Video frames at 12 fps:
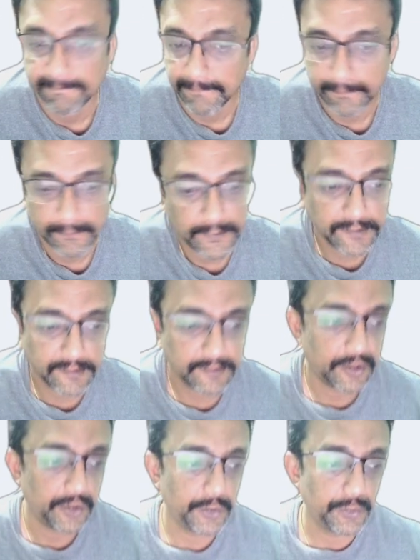This is
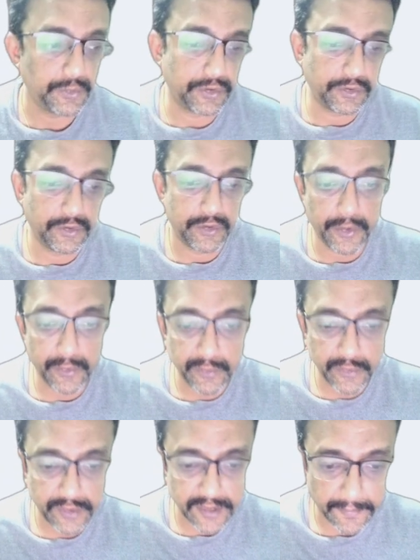huge
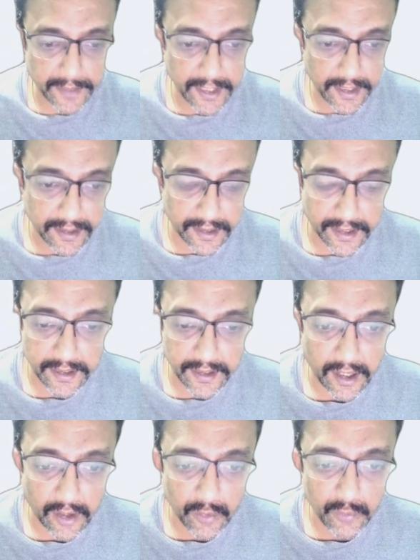update, and
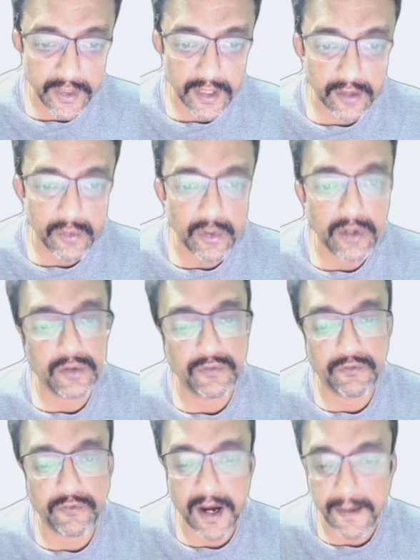how we are going to
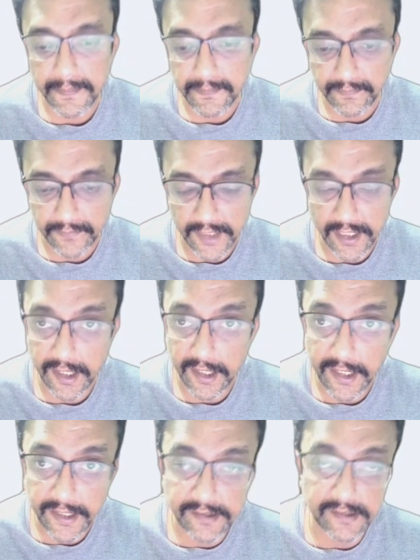farm the
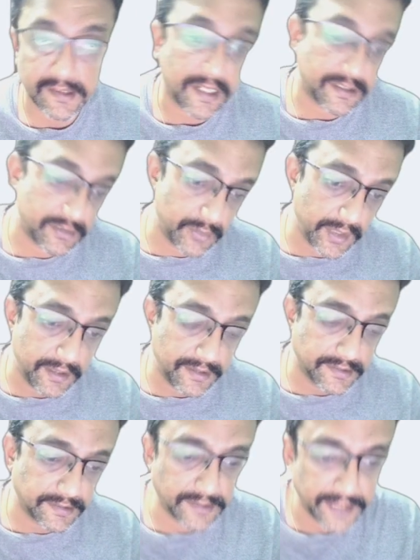relics as well is
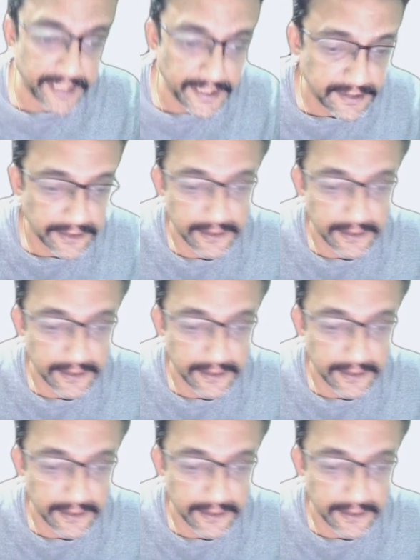changed.